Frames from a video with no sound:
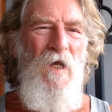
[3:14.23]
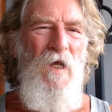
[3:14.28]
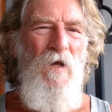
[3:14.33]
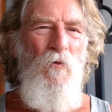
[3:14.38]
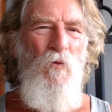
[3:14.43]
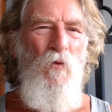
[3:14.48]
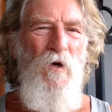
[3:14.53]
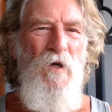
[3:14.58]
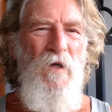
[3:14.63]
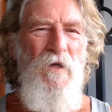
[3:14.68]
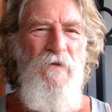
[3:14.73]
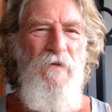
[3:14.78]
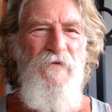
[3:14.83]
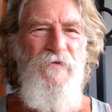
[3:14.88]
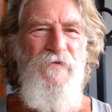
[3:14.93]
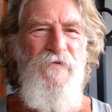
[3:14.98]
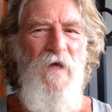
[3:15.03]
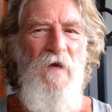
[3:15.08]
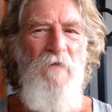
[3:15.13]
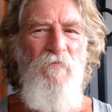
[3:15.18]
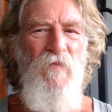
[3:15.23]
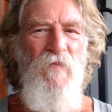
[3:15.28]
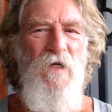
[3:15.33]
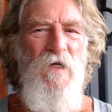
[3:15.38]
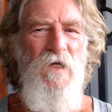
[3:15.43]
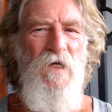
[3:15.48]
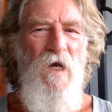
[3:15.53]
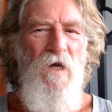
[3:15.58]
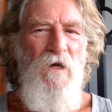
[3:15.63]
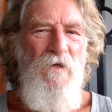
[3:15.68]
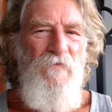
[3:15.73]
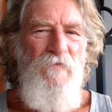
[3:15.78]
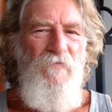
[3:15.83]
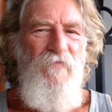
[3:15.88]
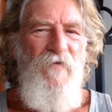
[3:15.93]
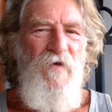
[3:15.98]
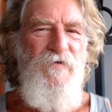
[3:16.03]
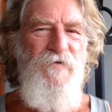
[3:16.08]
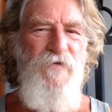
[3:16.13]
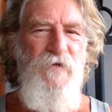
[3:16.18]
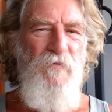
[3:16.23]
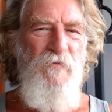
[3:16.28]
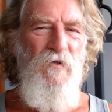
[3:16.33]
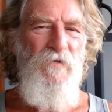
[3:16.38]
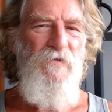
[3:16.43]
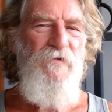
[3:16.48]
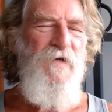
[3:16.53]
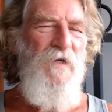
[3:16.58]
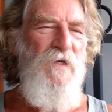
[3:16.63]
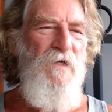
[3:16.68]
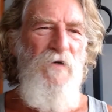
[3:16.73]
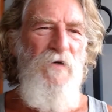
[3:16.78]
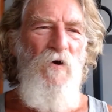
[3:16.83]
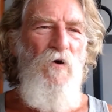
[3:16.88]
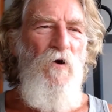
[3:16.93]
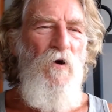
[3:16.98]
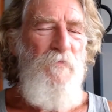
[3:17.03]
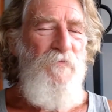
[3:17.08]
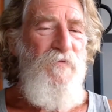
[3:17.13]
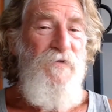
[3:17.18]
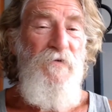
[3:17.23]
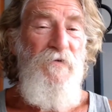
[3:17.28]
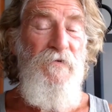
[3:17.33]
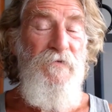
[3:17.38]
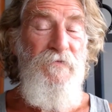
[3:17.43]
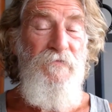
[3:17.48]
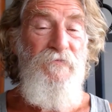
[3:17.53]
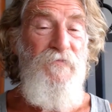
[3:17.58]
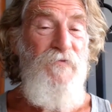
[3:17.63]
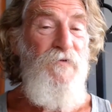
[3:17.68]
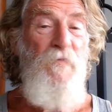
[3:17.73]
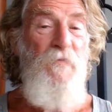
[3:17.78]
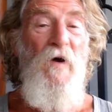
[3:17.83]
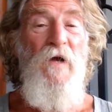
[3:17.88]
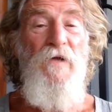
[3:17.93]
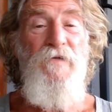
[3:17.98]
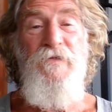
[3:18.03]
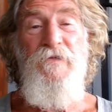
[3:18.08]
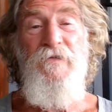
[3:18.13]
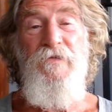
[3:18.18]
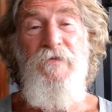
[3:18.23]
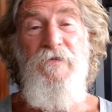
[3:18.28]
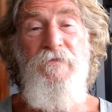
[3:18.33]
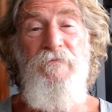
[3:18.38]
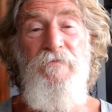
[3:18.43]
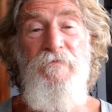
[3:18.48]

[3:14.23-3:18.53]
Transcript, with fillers: with some coloured vegetables and herbs and spices.